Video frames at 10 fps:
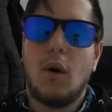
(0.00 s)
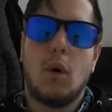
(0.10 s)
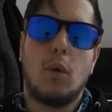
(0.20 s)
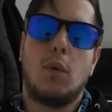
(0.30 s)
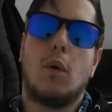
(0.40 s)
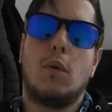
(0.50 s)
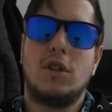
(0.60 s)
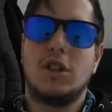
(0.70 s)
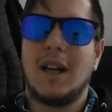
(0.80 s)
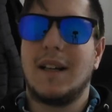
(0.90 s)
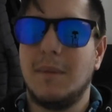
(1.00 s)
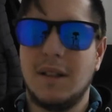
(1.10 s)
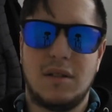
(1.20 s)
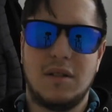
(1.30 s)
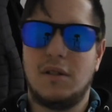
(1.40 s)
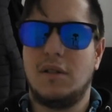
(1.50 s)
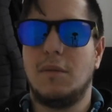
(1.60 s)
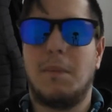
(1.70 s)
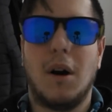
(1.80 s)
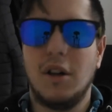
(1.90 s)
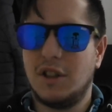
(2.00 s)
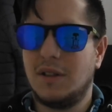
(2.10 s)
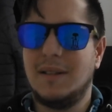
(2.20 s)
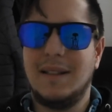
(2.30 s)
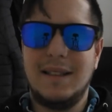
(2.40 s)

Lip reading: Or would you like me to post